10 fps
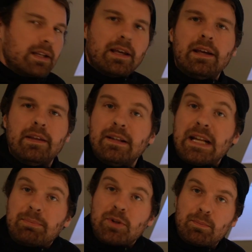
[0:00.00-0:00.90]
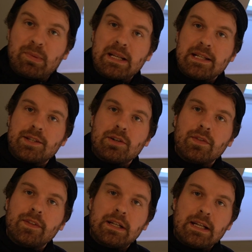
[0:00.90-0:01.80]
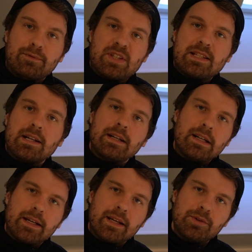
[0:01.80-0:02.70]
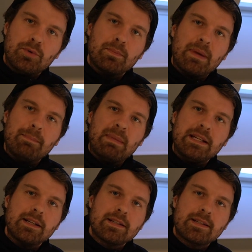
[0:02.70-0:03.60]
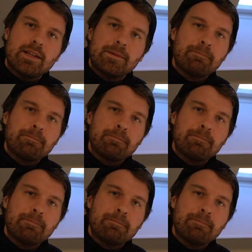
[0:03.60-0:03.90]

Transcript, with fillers: uh, the laptop placed on the left side like I do on my main desk.